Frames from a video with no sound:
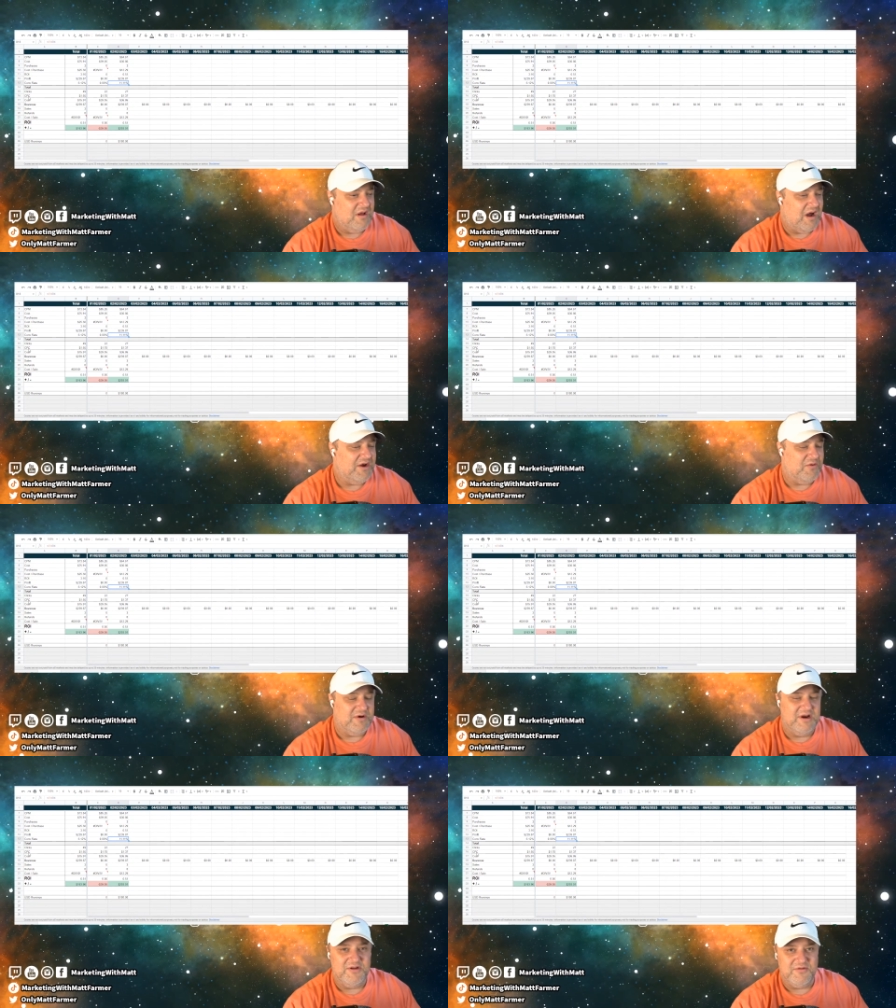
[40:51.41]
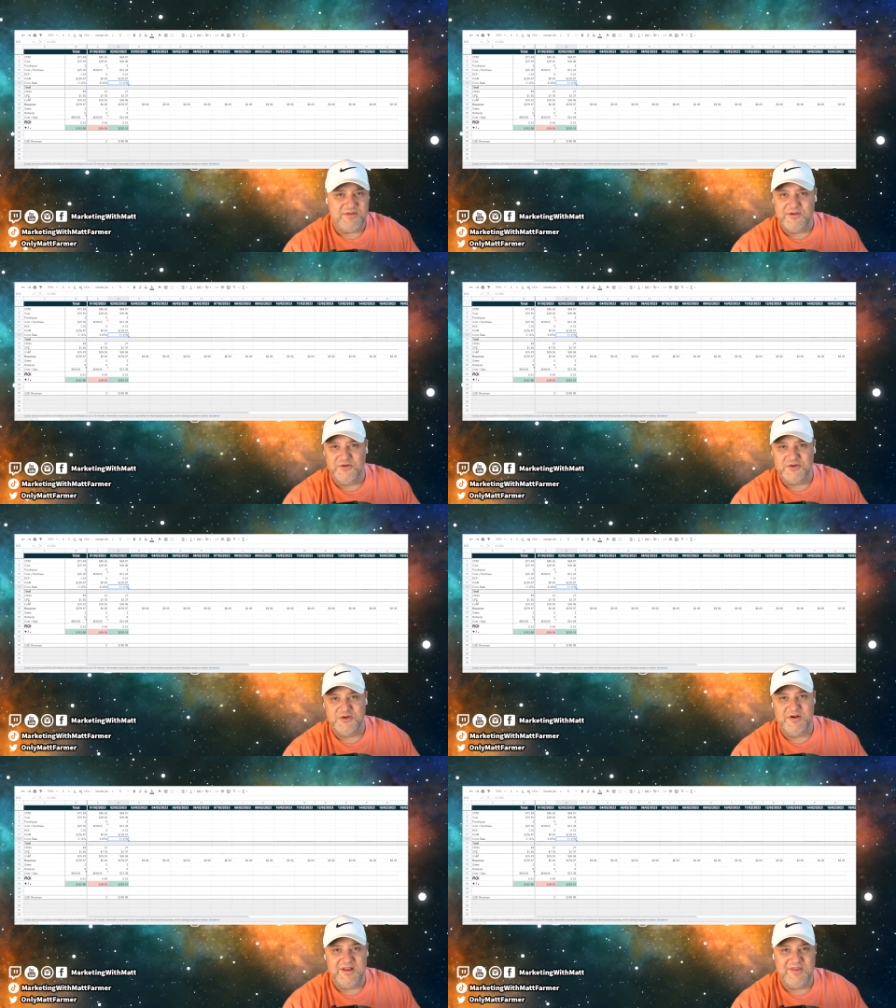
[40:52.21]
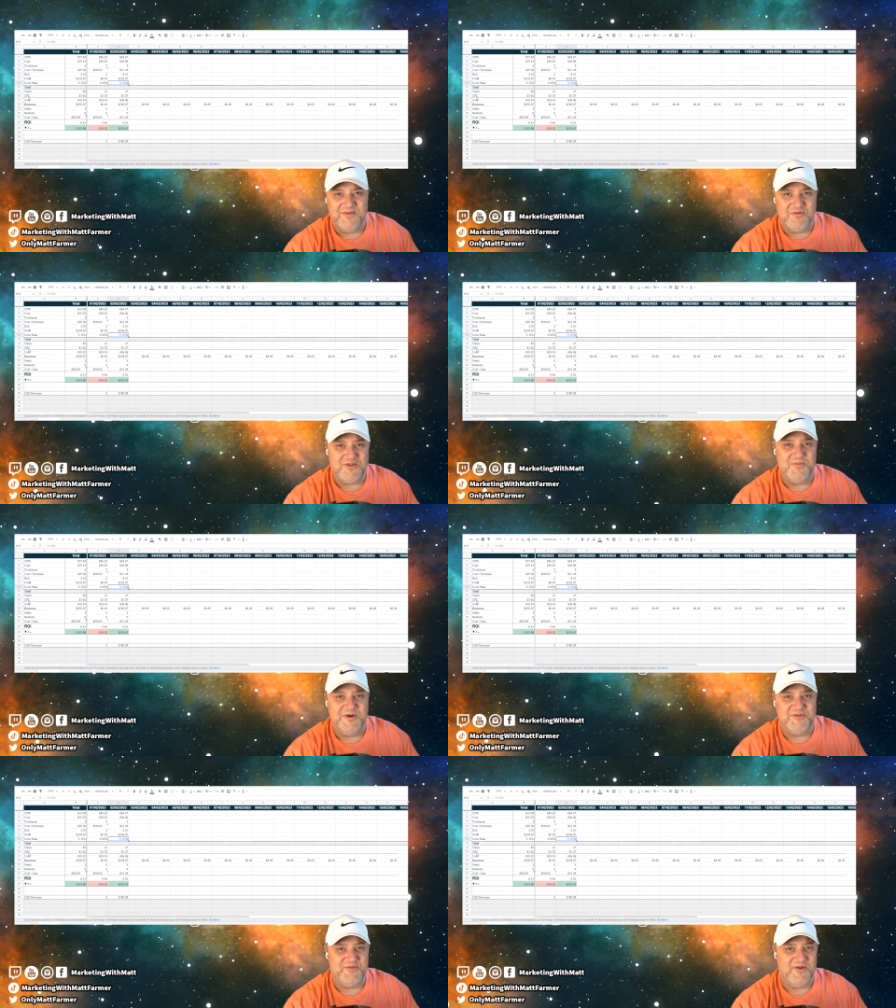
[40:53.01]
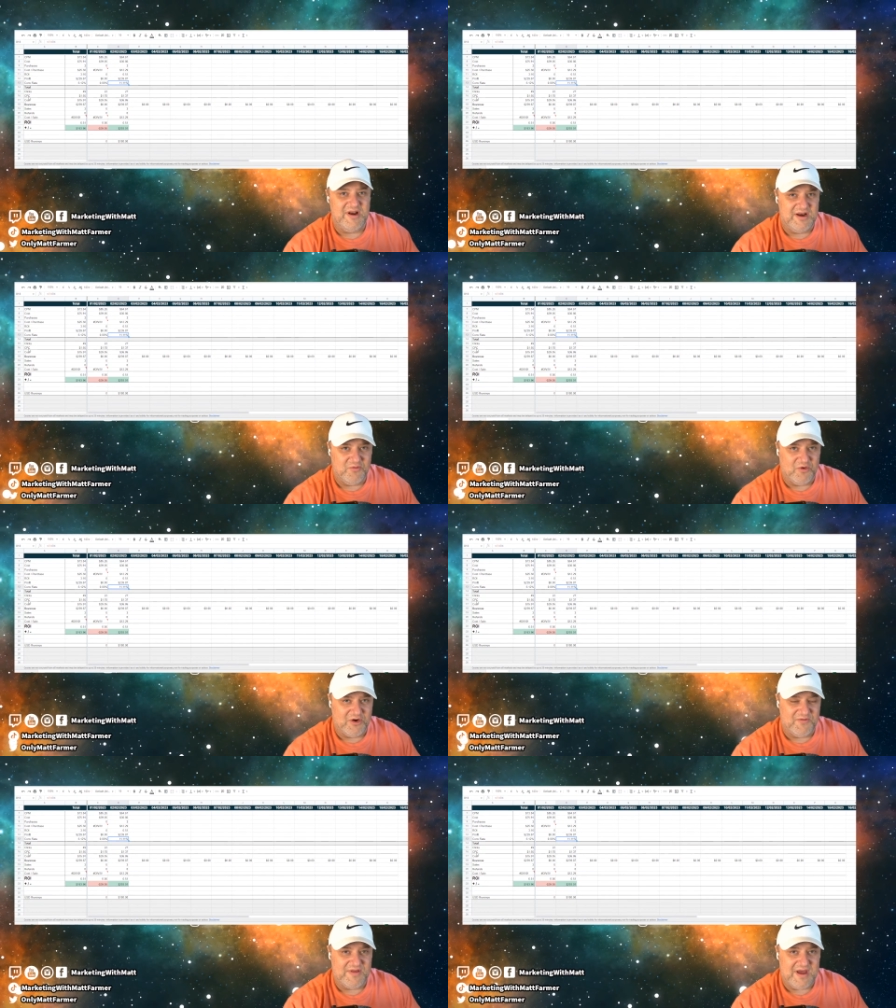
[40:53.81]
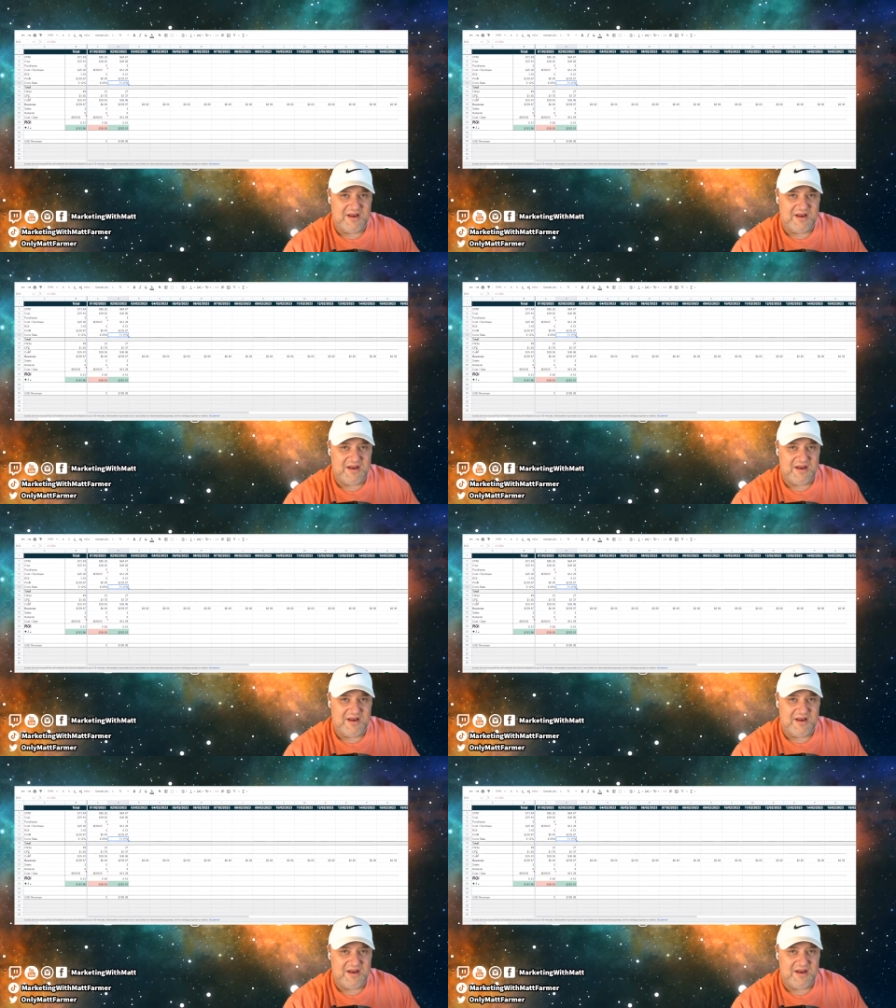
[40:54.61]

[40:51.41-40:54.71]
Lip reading: I don't want to do search or anything. There's too much front end work for that.